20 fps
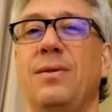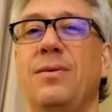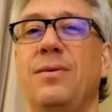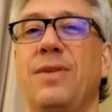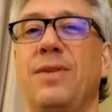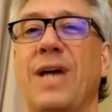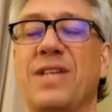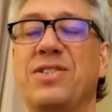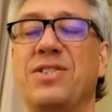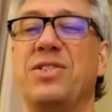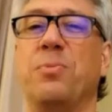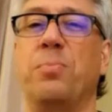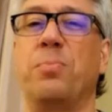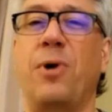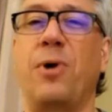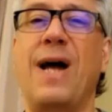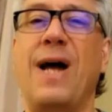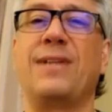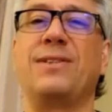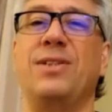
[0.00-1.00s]
That's the
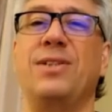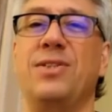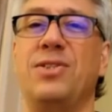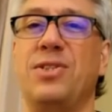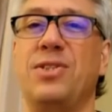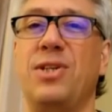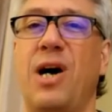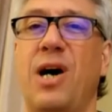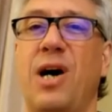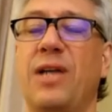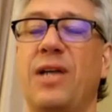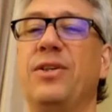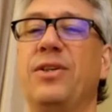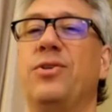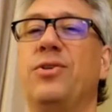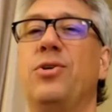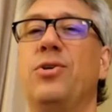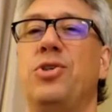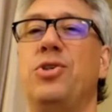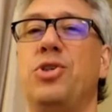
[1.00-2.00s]
practice: on the
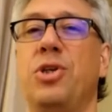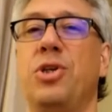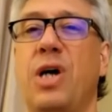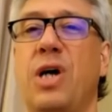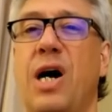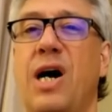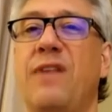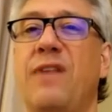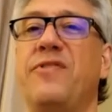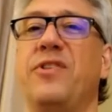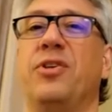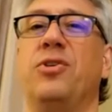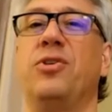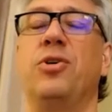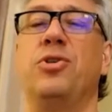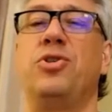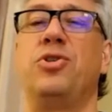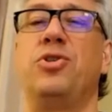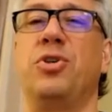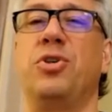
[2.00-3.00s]
cushion, off the
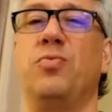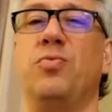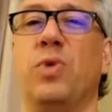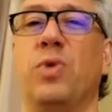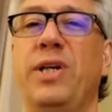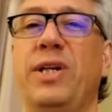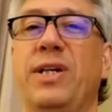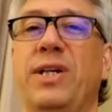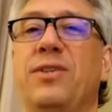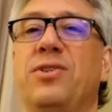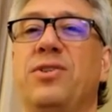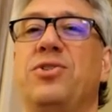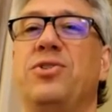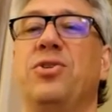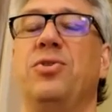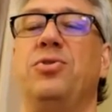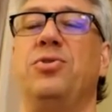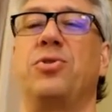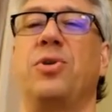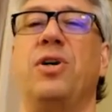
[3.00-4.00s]
cushion, reading a
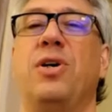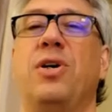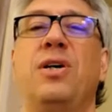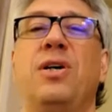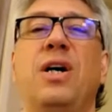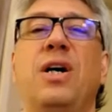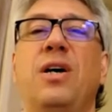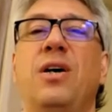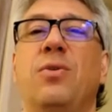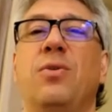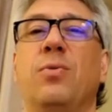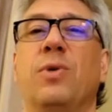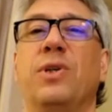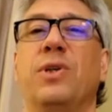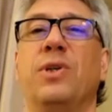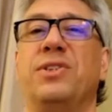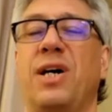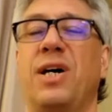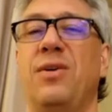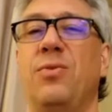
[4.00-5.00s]
sutra,
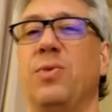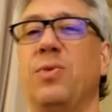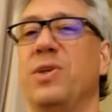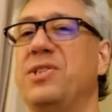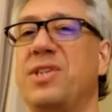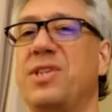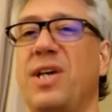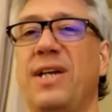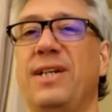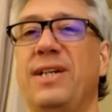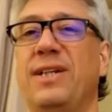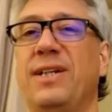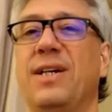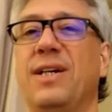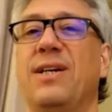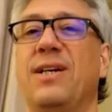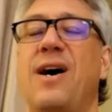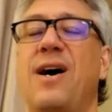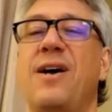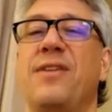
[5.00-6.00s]
reciting a
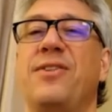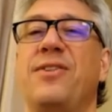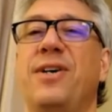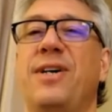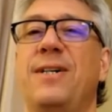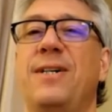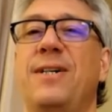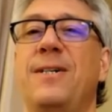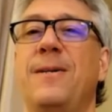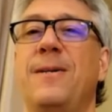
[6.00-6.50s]
gatha.